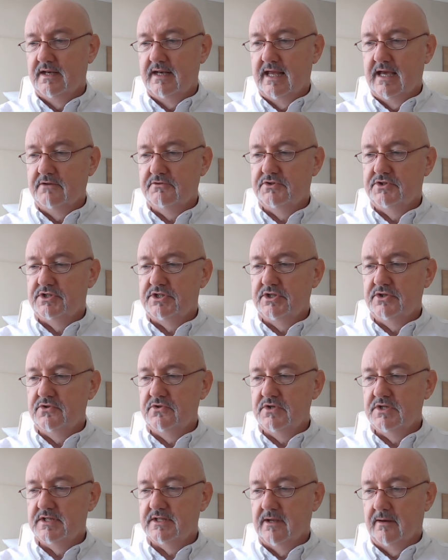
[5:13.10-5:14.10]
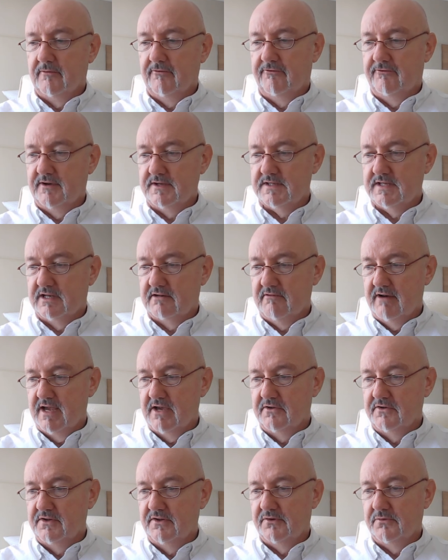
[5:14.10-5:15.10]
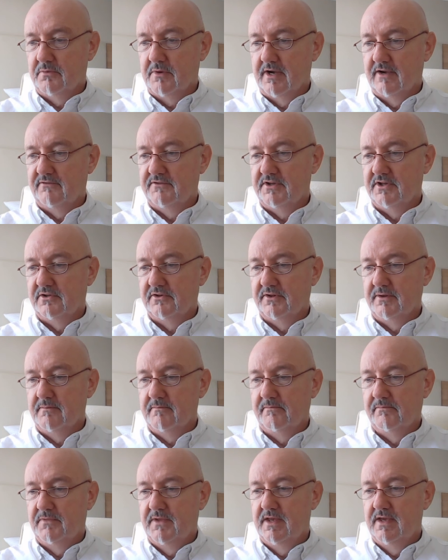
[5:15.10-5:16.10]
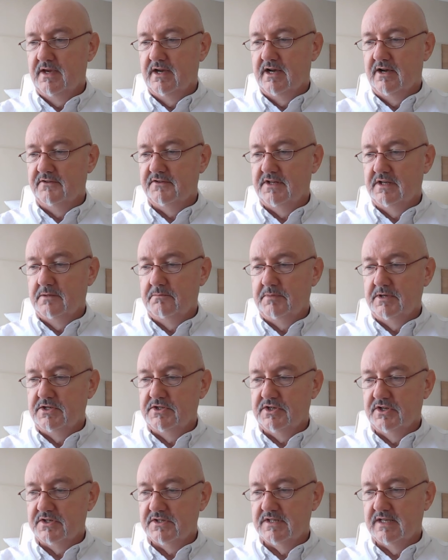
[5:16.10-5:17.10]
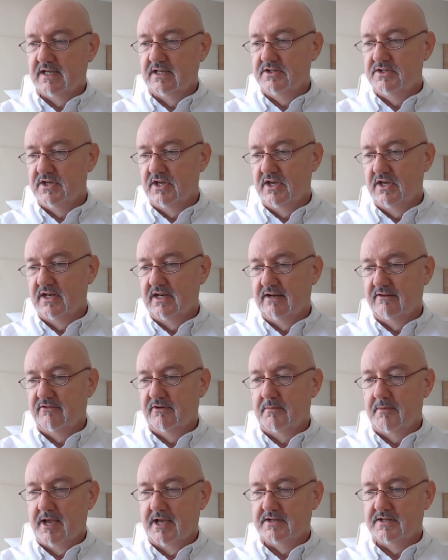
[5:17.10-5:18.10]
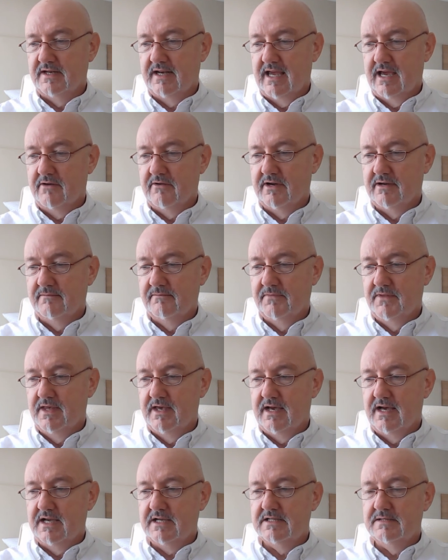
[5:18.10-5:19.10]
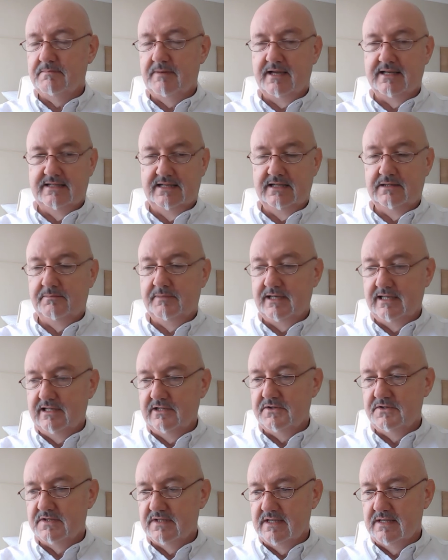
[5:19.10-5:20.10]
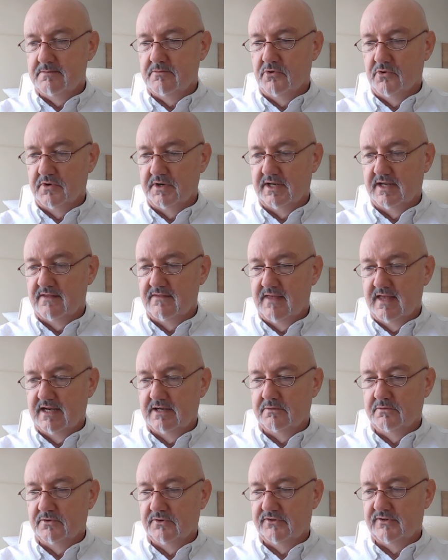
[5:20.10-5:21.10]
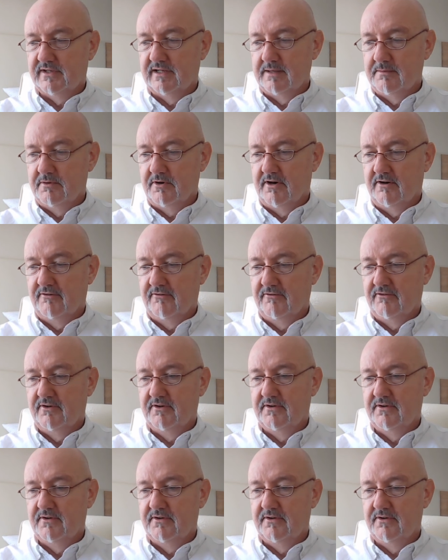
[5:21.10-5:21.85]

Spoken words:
"Now do stop fussing round," his wife told him, after he'd been tossing and turning for about an hour. "I expect it'll be loose in the morning, and then it will slip off."